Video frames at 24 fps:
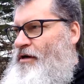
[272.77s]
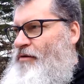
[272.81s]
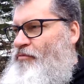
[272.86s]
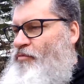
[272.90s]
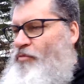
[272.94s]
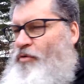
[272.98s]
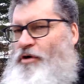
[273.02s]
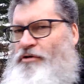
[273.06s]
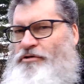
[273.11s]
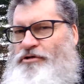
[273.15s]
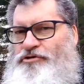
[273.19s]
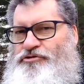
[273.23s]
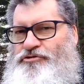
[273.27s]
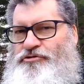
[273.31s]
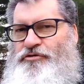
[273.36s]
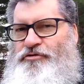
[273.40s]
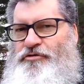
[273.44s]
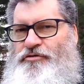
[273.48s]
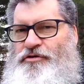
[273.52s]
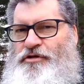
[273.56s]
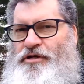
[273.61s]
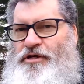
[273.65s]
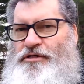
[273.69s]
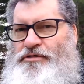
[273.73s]
um, while the
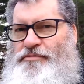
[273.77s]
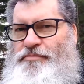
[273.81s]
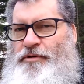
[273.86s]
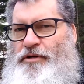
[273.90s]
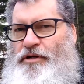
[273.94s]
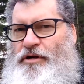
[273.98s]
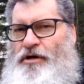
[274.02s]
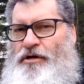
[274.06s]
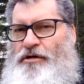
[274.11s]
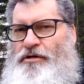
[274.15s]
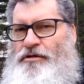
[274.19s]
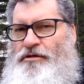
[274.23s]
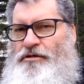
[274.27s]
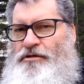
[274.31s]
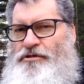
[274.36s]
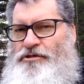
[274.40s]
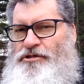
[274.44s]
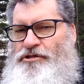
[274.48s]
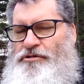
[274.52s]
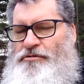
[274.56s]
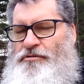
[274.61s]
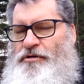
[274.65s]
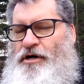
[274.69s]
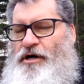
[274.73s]
truth does belong
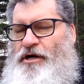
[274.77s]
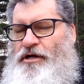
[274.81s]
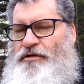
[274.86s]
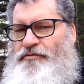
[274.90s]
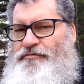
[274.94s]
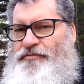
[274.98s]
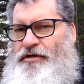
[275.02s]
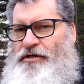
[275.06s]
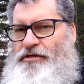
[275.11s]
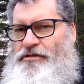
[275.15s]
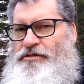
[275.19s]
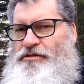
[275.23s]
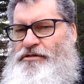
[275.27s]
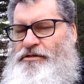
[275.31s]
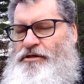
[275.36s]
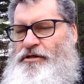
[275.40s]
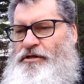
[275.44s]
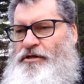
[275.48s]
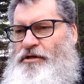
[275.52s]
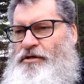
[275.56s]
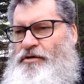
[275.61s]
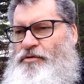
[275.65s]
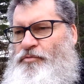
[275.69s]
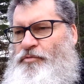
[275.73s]
to all of us,
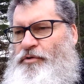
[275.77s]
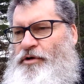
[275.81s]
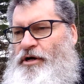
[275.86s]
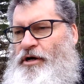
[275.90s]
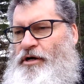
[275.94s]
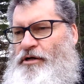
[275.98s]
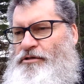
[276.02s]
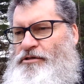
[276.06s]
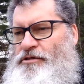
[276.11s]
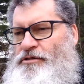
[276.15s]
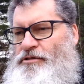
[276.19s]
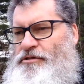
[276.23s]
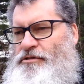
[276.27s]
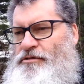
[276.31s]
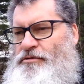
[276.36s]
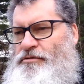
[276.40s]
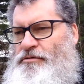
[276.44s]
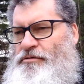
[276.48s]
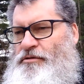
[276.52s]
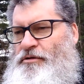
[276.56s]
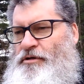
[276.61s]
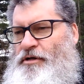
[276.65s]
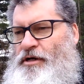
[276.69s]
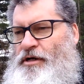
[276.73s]
we ought
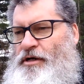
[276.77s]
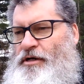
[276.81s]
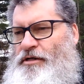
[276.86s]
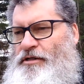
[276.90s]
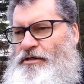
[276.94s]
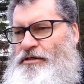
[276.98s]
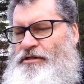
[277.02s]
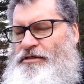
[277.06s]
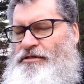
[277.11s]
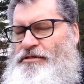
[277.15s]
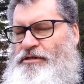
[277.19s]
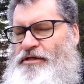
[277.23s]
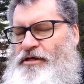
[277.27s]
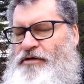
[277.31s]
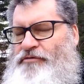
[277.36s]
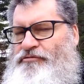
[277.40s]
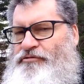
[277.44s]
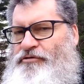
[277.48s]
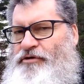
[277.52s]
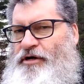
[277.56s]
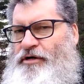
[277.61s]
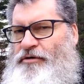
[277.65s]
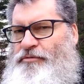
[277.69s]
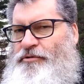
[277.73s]
to uh, at least
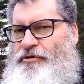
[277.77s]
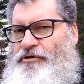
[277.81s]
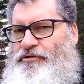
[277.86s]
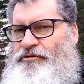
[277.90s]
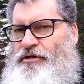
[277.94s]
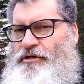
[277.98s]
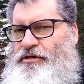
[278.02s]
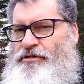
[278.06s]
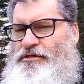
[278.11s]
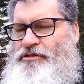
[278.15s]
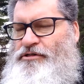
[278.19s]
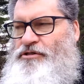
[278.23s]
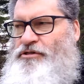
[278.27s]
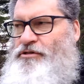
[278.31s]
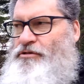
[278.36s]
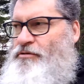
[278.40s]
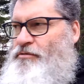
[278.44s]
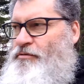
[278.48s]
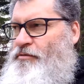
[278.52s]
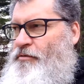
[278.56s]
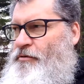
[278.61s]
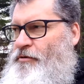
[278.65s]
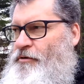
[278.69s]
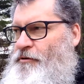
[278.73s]
give credit where credit is
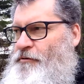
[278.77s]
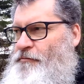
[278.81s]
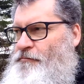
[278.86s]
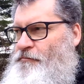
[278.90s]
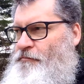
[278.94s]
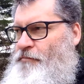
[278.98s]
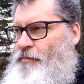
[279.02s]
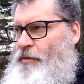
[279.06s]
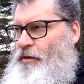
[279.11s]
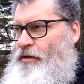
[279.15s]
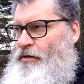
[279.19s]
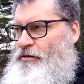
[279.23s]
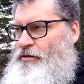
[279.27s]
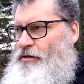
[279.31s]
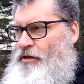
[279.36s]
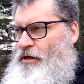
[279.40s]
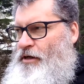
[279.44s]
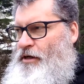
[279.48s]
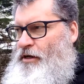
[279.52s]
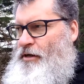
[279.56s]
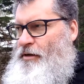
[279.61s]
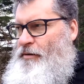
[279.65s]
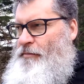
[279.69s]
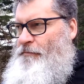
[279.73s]
due.
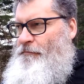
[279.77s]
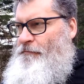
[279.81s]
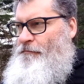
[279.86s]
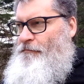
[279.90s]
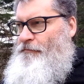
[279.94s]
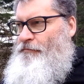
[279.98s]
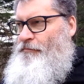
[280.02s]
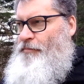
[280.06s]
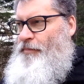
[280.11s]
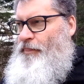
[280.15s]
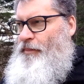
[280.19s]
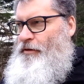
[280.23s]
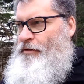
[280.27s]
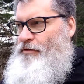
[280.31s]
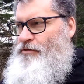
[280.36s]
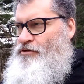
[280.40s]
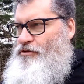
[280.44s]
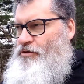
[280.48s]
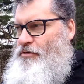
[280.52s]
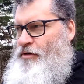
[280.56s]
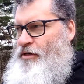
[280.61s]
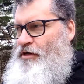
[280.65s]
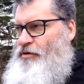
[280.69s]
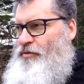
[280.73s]
Um,
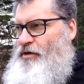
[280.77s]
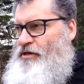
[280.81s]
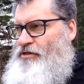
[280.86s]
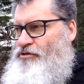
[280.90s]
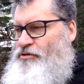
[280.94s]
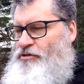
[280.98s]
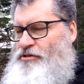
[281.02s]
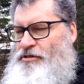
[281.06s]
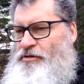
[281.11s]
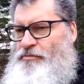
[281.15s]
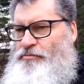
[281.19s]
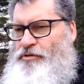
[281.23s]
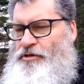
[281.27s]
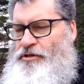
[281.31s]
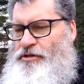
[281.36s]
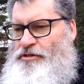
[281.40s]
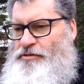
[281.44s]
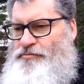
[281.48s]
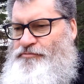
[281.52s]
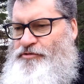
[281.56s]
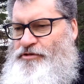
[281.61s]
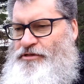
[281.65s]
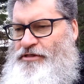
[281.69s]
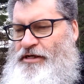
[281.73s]
so anyway, so someone
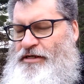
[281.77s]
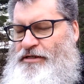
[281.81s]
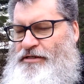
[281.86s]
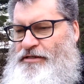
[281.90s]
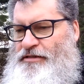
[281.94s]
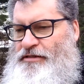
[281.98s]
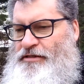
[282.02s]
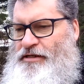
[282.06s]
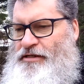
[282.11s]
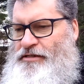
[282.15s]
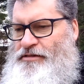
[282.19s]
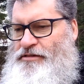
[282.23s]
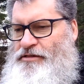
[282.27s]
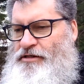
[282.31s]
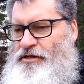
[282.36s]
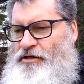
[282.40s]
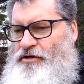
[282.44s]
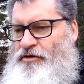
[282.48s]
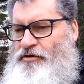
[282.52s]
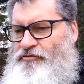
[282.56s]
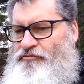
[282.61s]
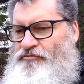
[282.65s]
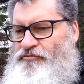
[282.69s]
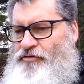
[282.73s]
is presenting this
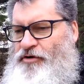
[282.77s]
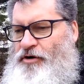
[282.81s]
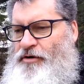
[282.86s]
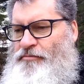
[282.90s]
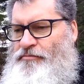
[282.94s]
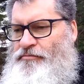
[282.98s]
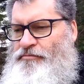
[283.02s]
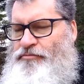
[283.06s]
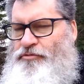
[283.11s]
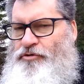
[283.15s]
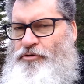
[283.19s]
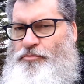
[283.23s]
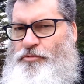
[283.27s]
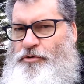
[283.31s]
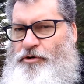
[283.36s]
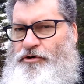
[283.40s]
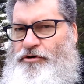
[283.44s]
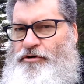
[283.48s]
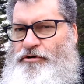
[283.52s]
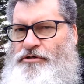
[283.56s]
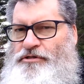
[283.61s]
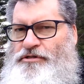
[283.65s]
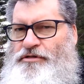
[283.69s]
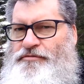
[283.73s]
from the
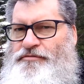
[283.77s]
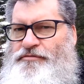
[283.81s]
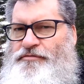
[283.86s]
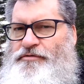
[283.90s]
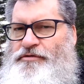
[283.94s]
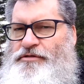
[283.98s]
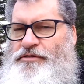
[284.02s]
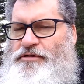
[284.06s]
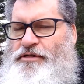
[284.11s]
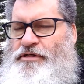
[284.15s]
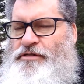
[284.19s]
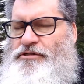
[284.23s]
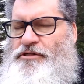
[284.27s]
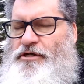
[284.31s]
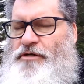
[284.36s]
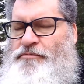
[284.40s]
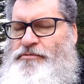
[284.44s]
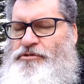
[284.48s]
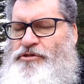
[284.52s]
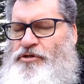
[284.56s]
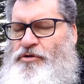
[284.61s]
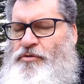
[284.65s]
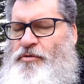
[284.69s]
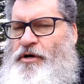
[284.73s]
words of St.
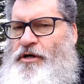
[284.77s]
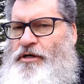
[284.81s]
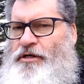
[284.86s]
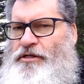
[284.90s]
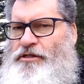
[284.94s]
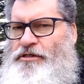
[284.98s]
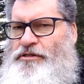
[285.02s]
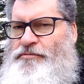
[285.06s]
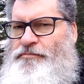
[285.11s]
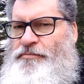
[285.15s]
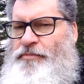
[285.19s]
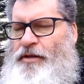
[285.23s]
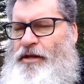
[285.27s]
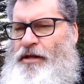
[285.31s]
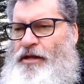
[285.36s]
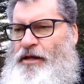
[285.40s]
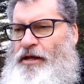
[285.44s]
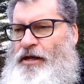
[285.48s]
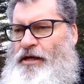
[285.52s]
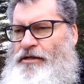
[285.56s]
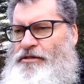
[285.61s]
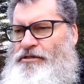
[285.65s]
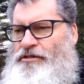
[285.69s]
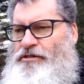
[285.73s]
Thomas Aquinas.
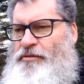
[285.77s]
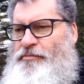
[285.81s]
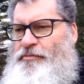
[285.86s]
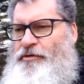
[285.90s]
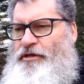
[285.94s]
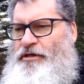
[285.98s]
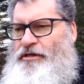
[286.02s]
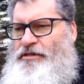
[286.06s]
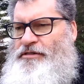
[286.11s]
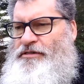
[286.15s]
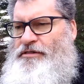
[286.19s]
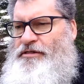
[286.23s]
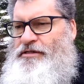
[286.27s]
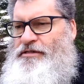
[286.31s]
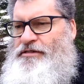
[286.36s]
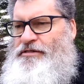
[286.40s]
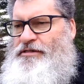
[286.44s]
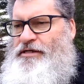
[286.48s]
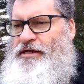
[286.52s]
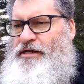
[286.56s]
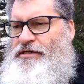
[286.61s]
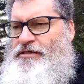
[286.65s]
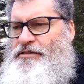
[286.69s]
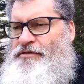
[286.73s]
And someone listening
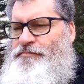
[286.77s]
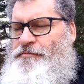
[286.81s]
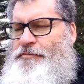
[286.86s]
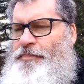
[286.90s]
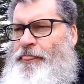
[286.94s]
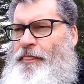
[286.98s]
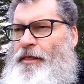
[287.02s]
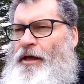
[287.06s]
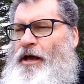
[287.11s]
says,